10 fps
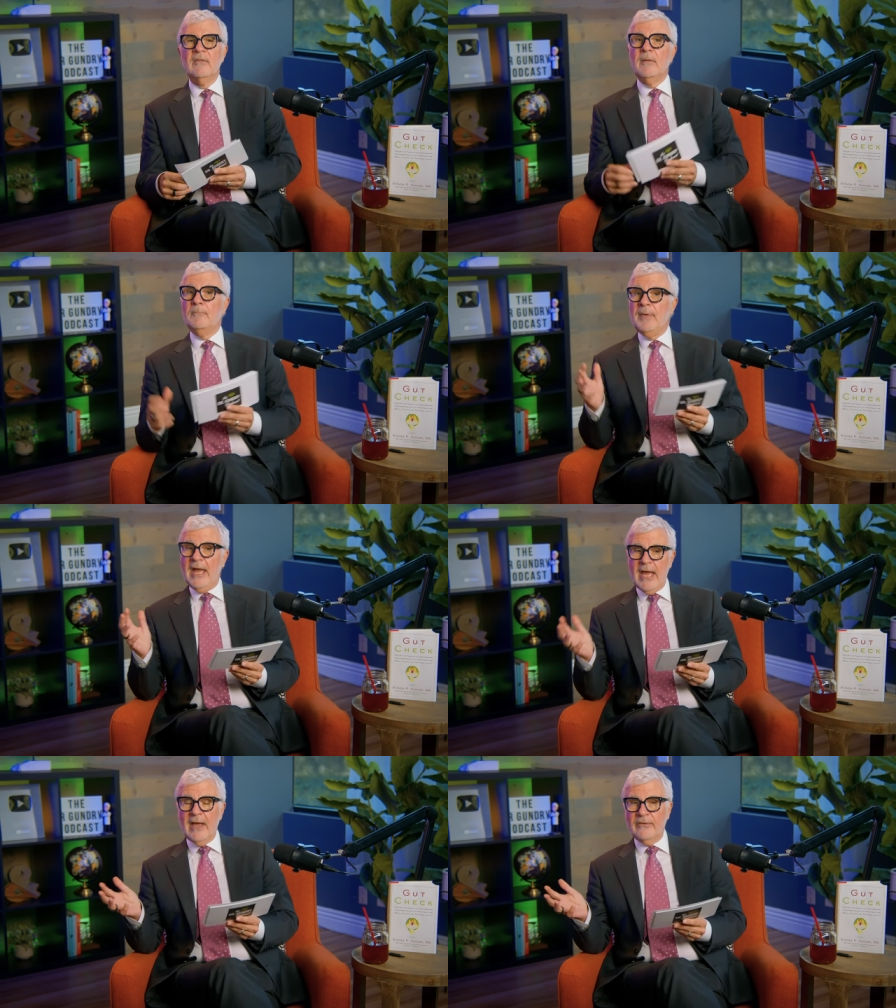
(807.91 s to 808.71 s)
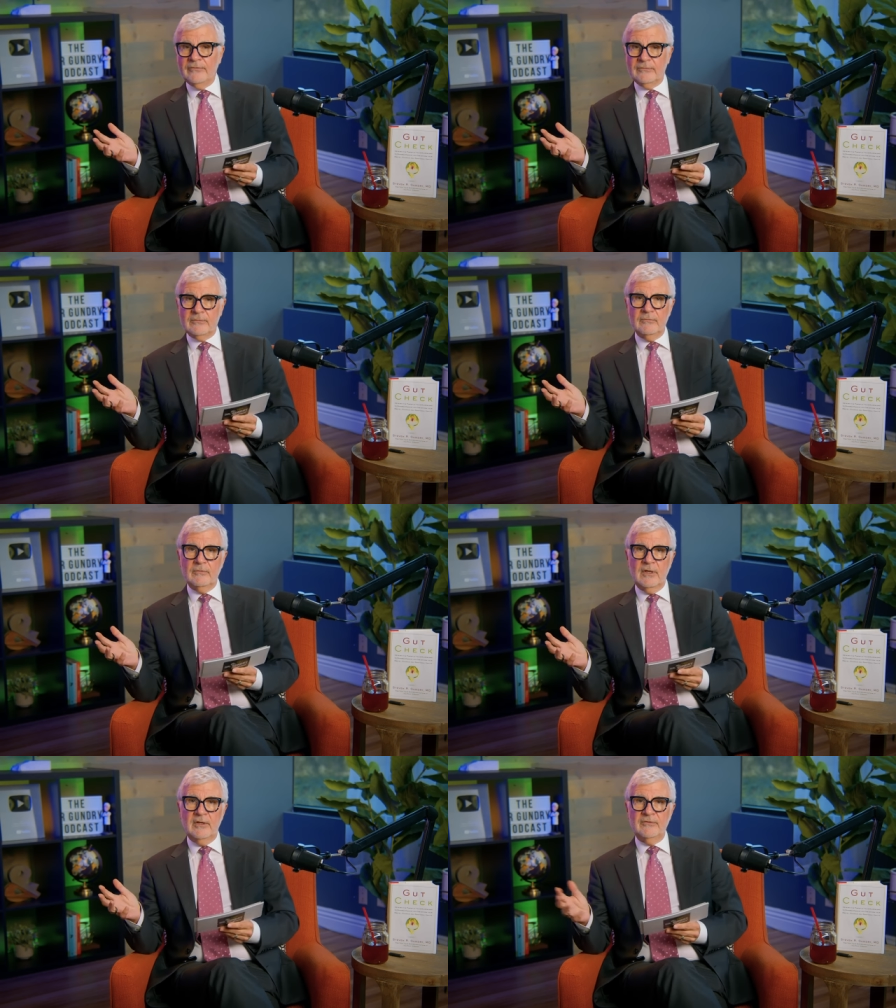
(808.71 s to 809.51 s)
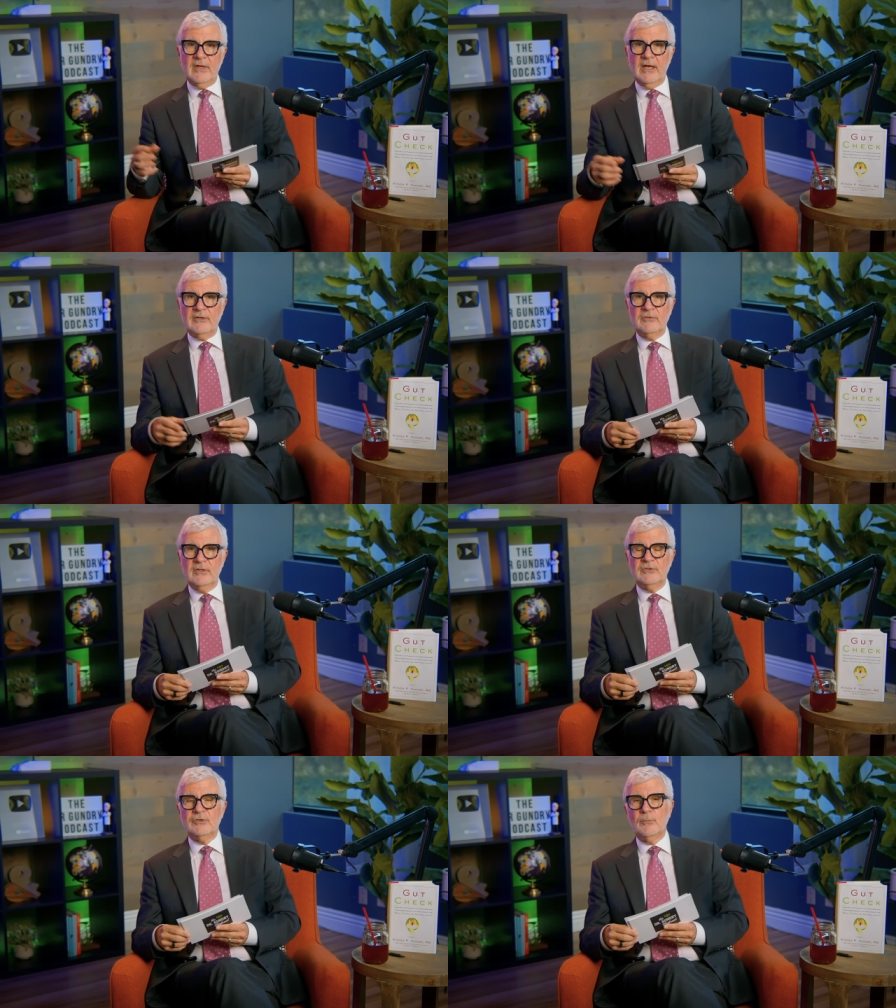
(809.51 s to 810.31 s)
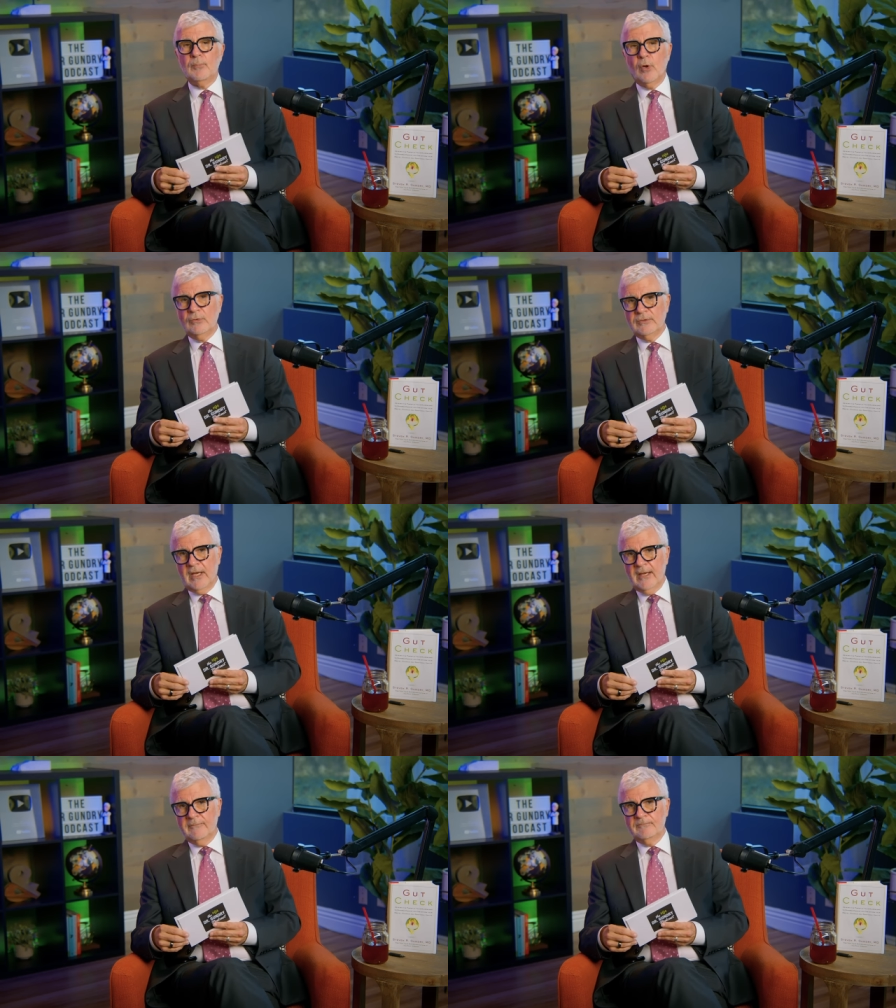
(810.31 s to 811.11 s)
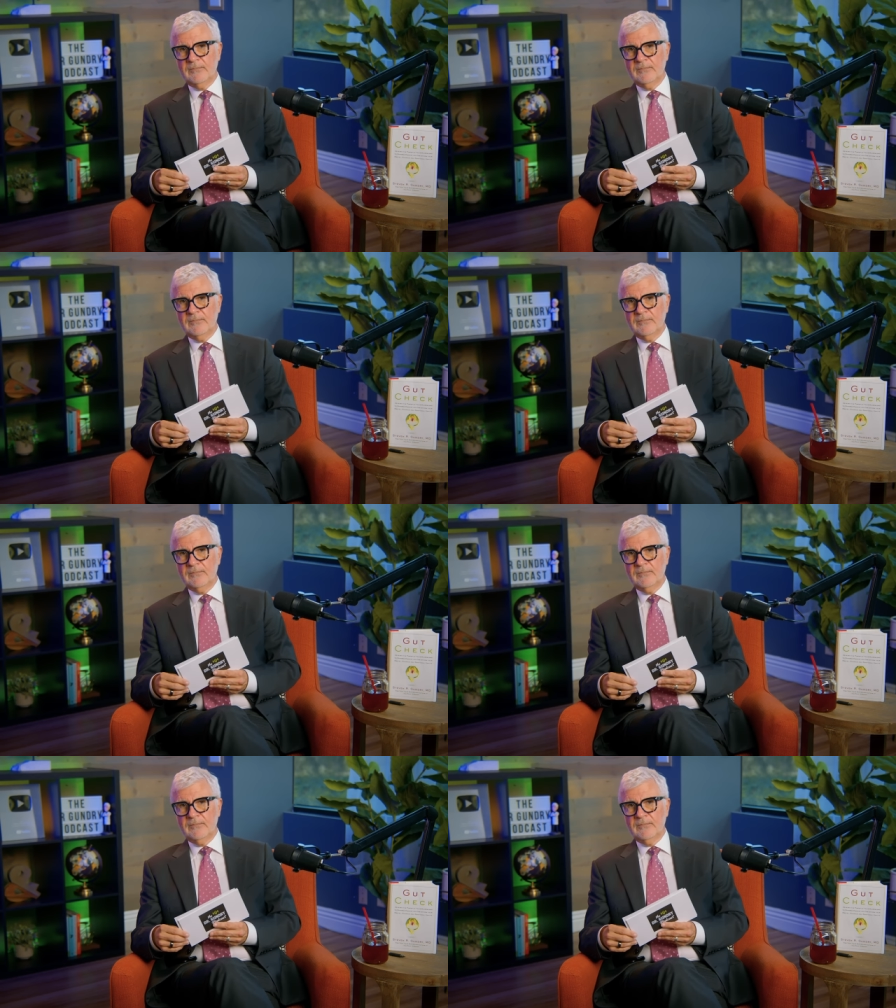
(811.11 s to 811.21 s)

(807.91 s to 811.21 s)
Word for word: The best was actually Chipotle.